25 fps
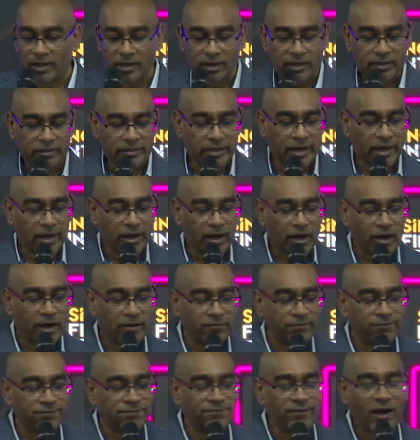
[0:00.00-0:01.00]
there are
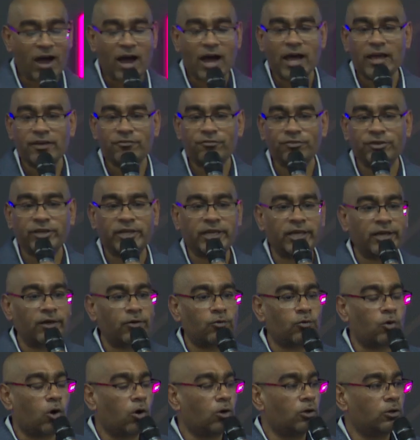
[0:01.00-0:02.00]
5 key
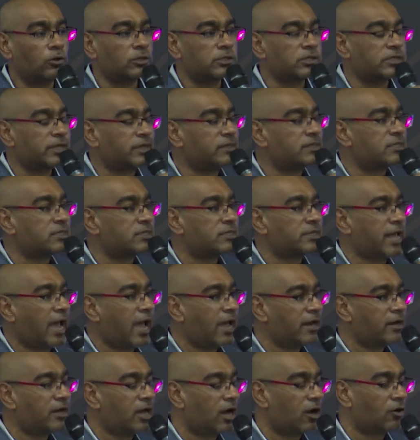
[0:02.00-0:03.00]
roles that
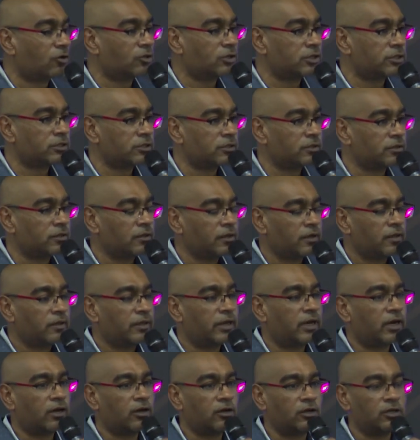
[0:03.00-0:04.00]
stand out
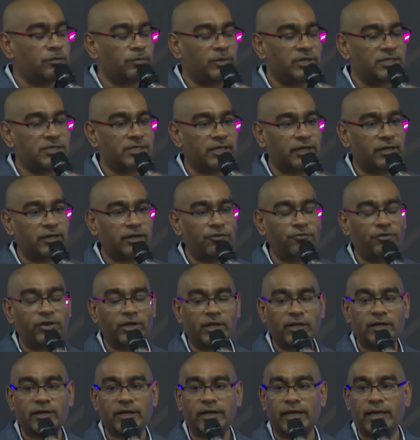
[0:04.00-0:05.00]
that are going to be
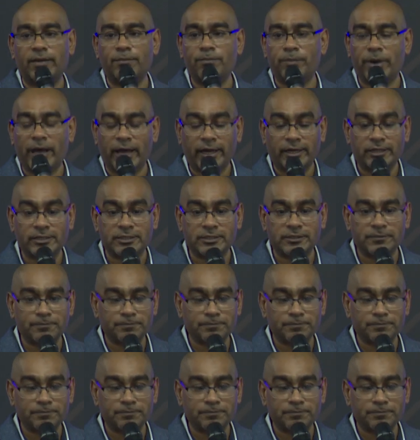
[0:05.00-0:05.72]
significantly impacted.